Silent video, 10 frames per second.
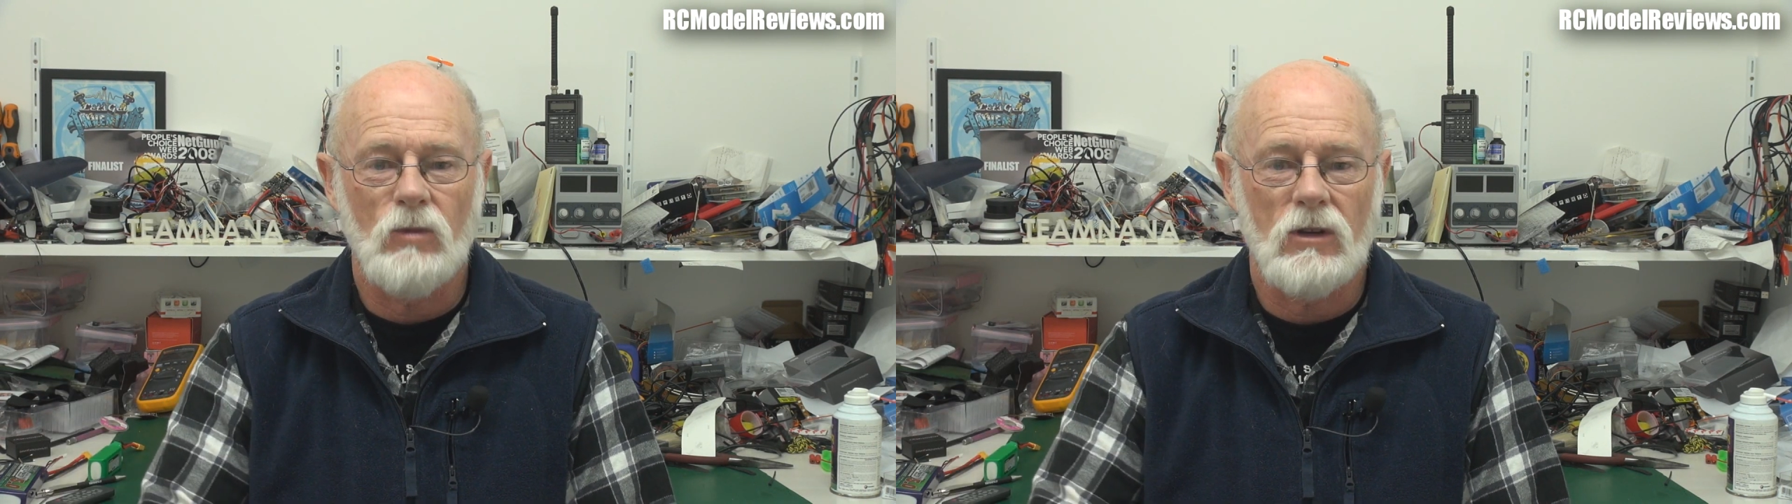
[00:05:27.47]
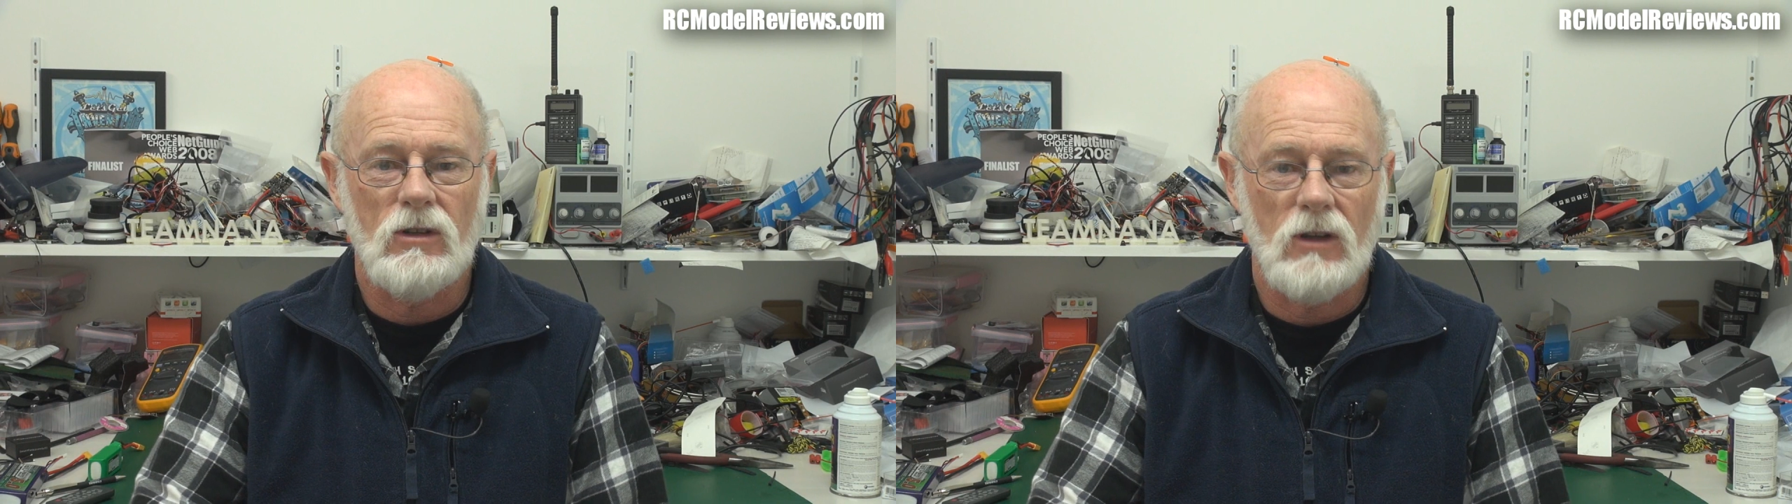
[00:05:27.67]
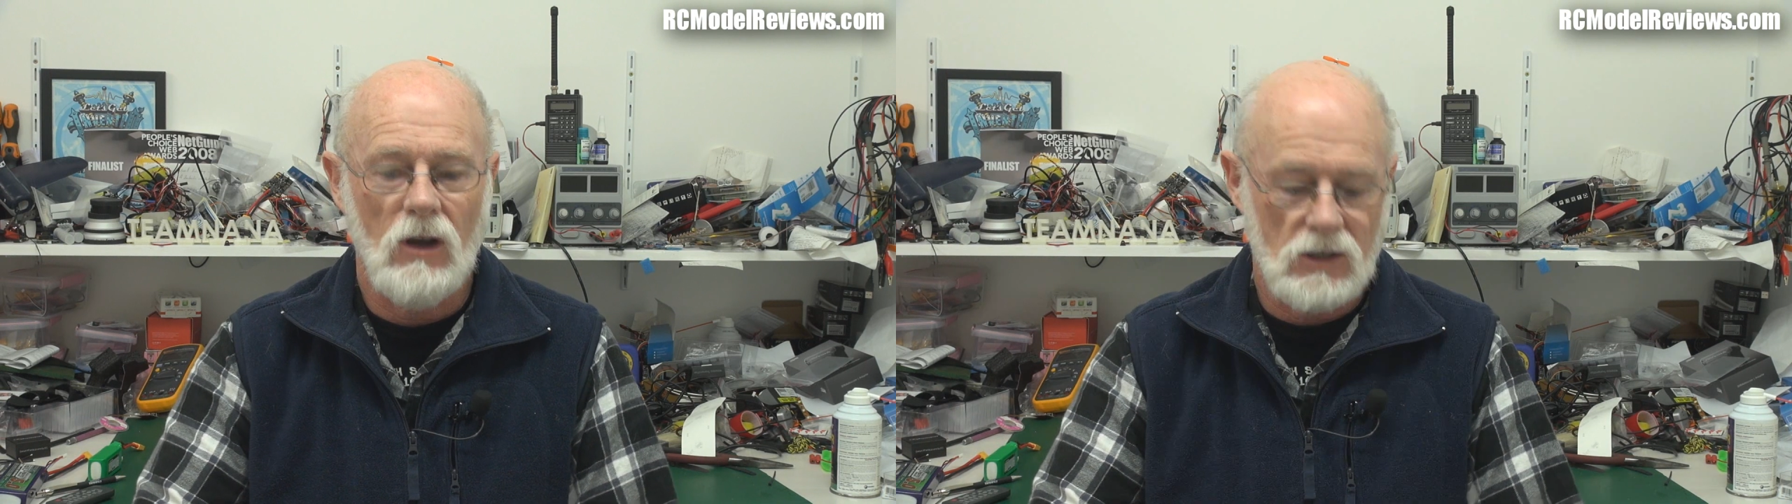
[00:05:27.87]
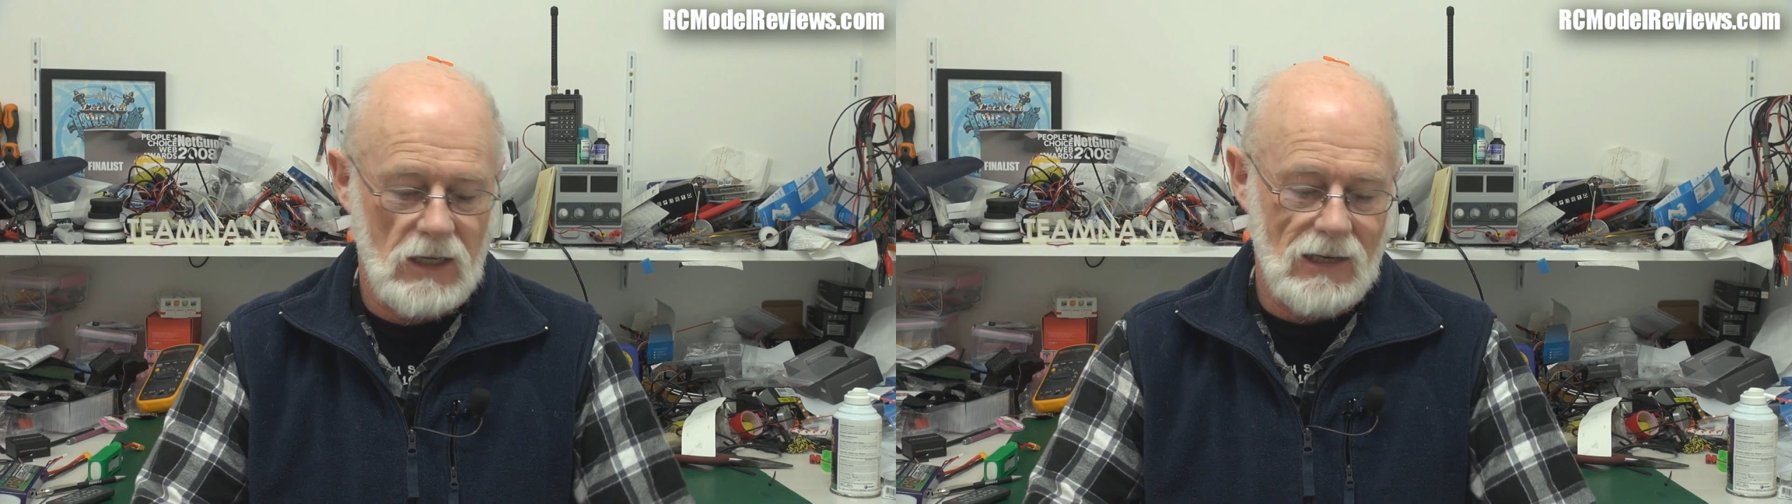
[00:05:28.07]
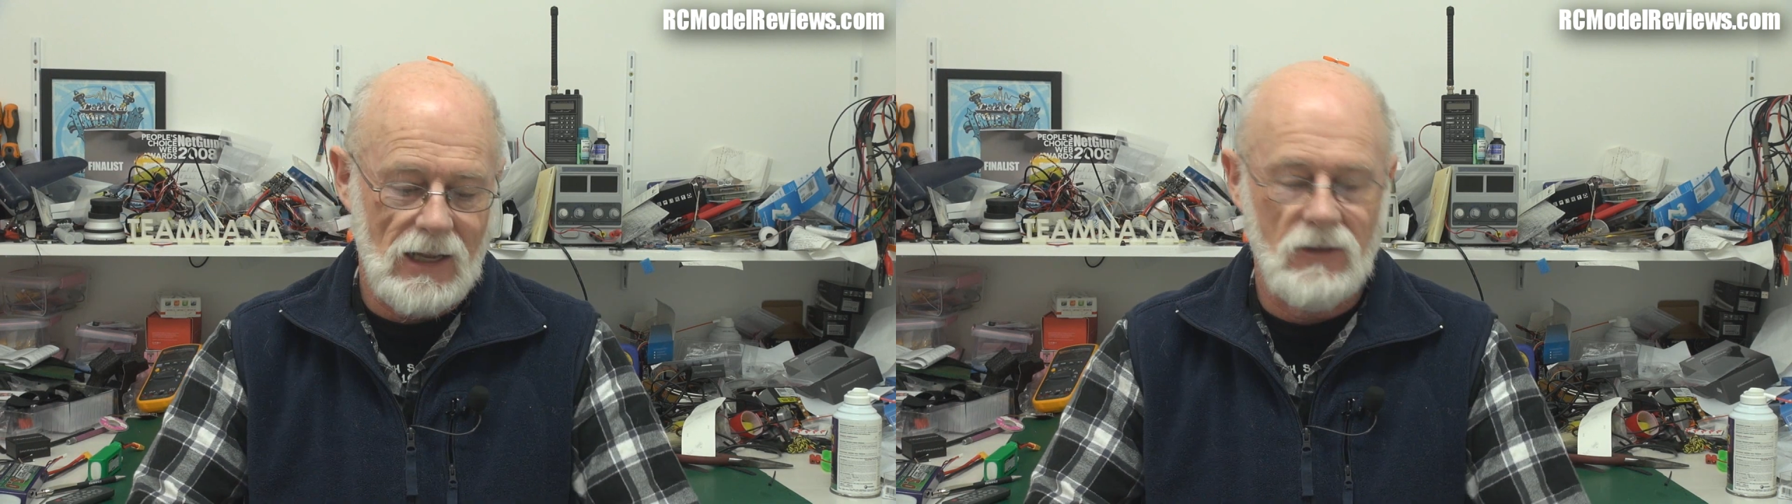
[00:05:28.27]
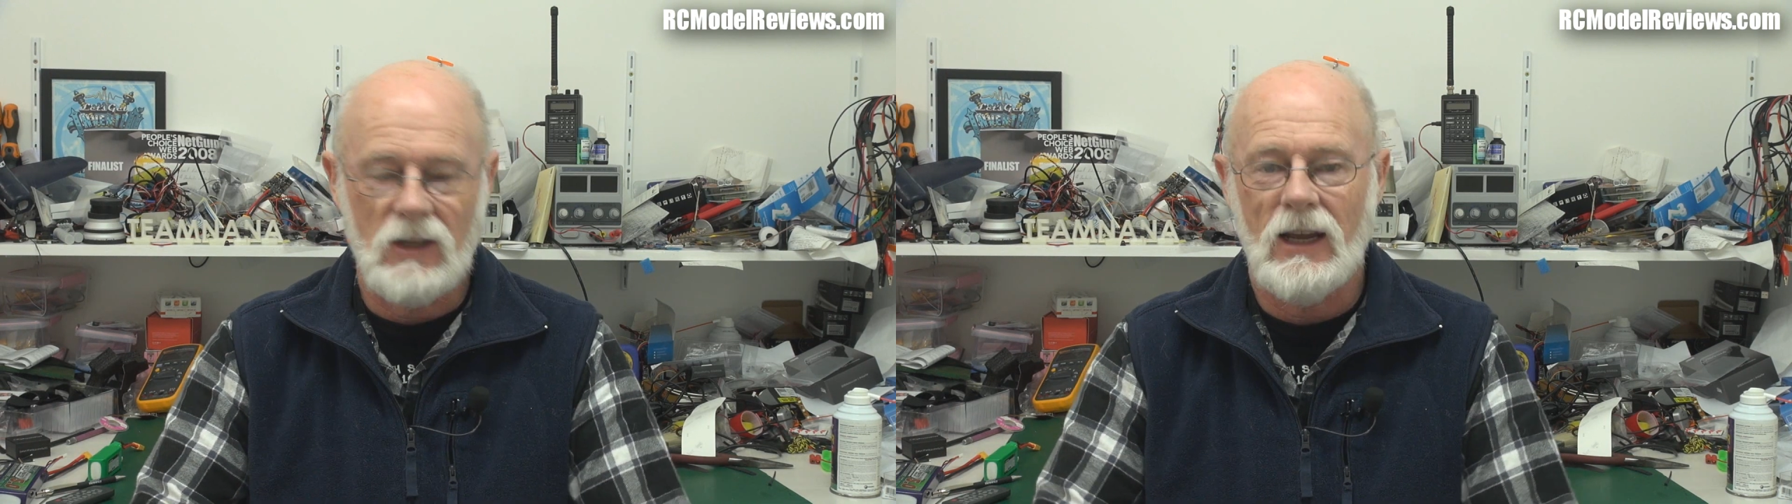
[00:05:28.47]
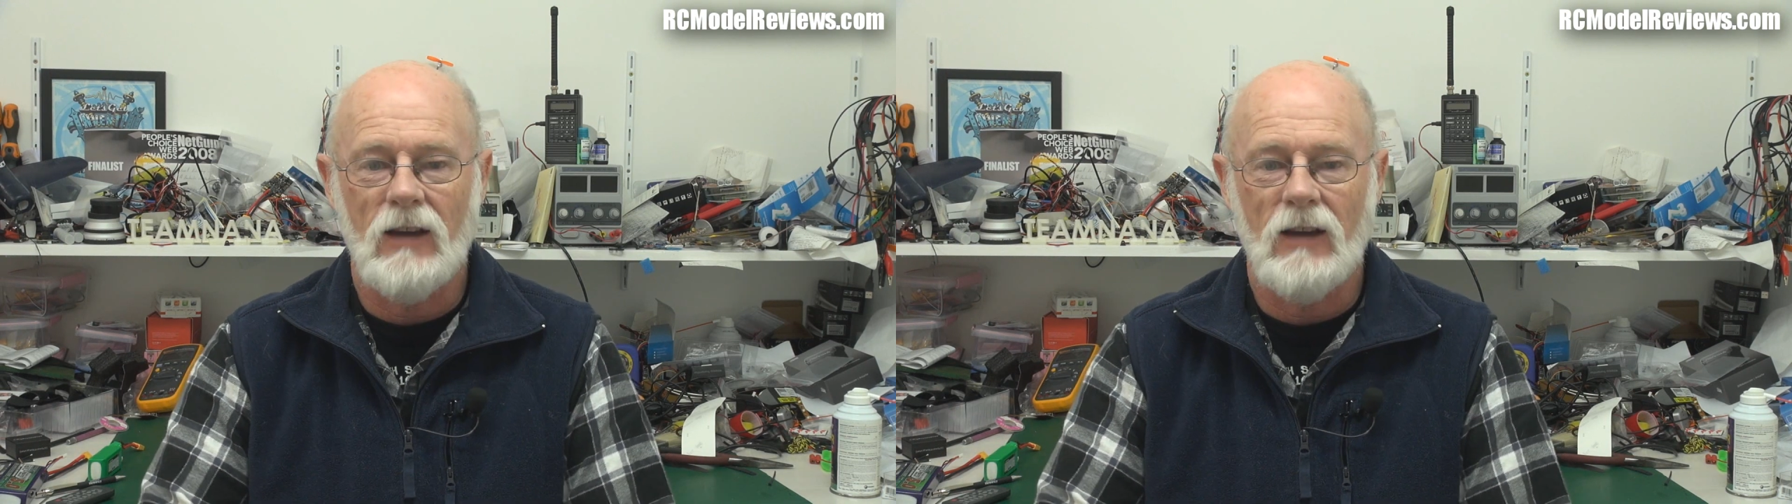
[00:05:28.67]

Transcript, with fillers: more to do. Gosh, getting late in the day.